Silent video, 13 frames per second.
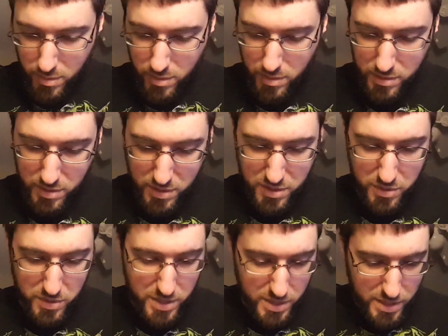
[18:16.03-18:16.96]
There's
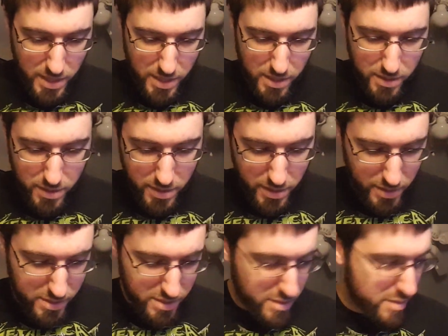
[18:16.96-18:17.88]
also a stand in
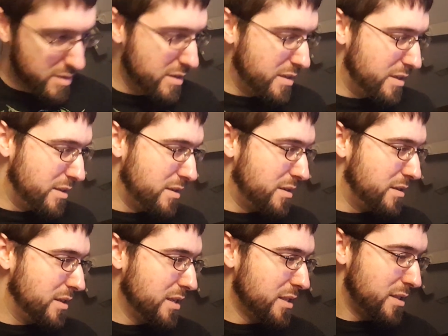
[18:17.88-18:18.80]
here, and
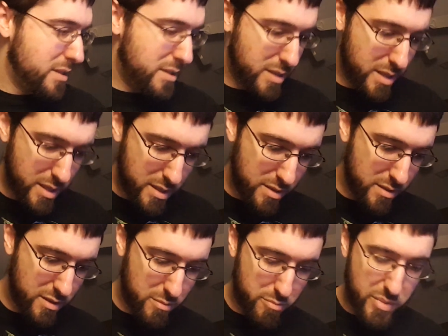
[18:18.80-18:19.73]
that's
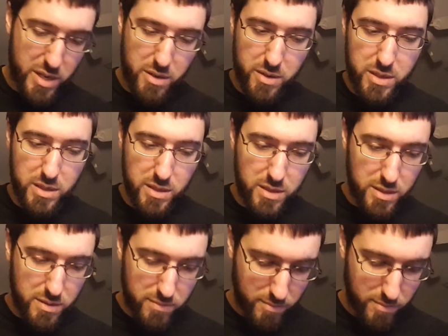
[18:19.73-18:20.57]
actually about it.